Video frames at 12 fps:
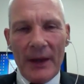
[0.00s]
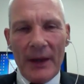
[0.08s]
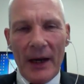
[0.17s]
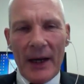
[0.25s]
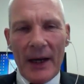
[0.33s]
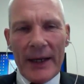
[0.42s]

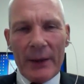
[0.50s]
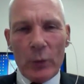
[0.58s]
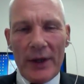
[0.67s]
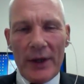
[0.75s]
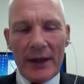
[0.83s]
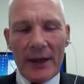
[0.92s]
I
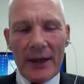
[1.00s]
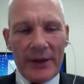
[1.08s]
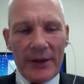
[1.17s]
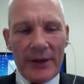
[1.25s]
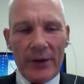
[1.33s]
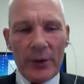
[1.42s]
would
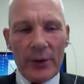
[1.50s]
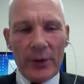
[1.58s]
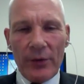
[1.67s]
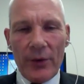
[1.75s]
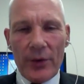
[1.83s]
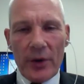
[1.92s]
hesitate to
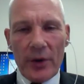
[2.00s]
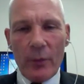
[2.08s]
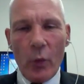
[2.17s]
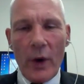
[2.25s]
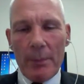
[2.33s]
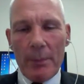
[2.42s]
use the
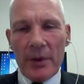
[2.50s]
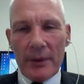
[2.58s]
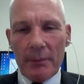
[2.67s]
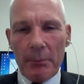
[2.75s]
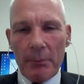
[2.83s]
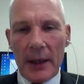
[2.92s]
term
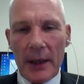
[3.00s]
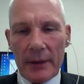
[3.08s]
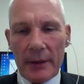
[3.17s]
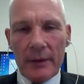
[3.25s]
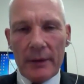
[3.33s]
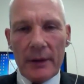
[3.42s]
weapon,
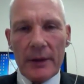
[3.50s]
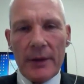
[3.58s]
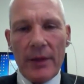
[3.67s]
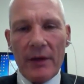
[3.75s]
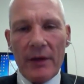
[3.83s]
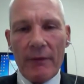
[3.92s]
but
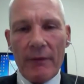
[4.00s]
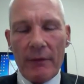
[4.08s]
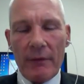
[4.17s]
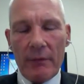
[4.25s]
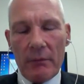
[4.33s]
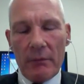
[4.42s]

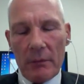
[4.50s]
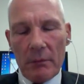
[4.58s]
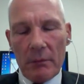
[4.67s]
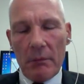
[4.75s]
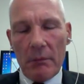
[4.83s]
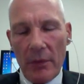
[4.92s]

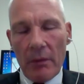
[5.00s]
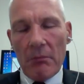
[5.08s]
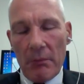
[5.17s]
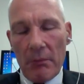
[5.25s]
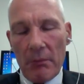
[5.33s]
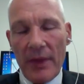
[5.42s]

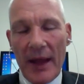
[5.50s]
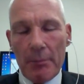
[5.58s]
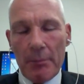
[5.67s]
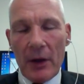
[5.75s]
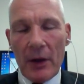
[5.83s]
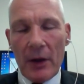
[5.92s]
that
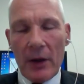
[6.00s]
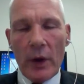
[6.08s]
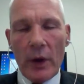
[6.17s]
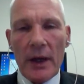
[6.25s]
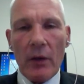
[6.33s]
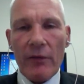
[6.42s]
malware,
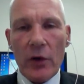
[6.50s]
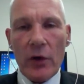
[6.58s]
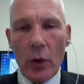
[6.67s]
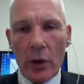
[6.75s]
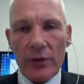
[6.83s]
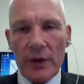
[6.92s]
of
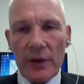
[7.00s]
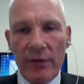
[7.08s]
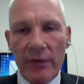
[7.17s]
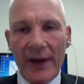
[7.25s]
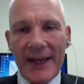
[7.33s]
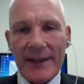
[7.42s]
course,
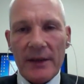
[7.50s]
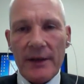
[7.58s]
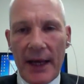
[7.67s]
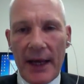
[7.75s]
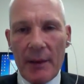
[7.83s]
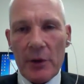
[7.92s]
inflicted
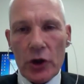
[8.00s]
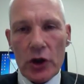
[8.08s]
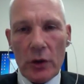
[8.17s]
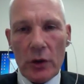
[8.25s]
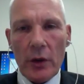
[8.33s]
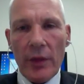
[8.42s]

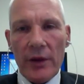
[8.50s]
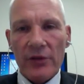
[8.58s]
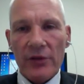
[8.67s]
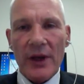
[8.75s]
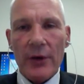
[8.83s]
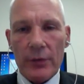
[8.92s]
damage on the
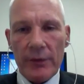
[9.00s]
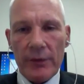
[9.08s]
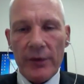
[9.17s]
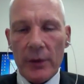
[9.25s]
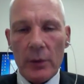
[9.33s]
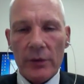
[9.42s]

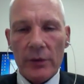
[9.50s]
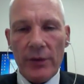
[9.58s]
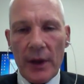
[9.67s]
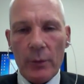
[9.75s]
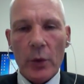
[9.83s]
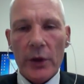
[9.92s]

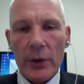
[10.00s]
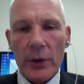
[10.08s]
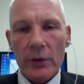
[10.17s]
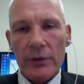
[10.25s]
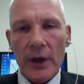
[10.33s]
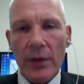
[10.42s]
centrifuges that were
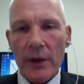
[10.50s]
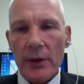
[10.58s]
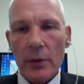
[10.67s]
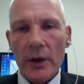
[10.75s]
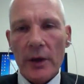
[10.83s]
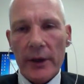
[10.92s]
used
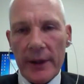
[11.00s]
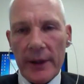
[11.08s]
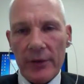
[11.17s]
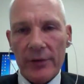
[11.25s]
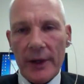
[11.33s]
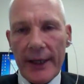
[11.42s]
in the
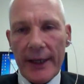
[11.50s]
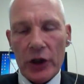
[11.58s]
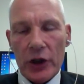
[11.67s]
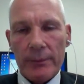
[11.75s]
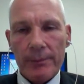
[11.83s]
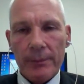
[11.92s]
nuclear
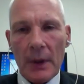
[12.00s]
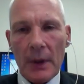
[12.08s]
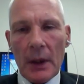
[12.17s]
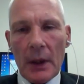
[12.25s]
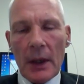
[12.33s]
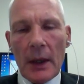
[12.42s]
installation.
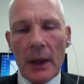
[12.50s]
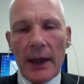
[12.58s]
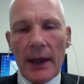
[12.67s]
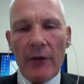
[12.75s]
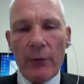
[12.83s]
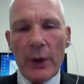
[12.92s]

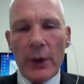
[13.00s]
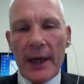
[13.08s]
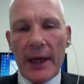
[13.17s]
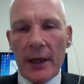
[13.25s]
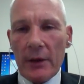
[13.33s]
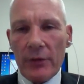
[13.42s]
If we
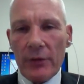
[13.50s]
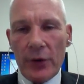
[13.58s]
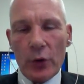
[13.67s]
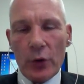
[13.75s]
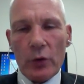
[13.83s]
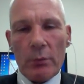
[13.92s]
can
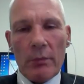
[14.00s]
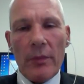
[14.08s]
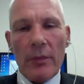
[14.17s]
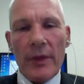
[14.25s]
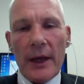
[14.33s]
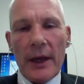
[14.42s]
assume
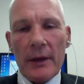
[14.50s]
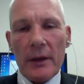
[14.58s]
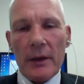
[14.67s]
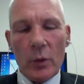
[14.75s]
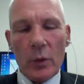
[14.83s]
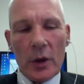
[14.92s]
that
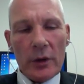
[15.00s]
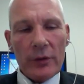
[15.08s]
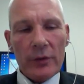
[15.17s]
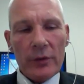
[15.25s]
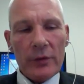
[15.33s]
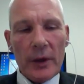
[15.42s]
it
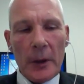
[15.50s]
was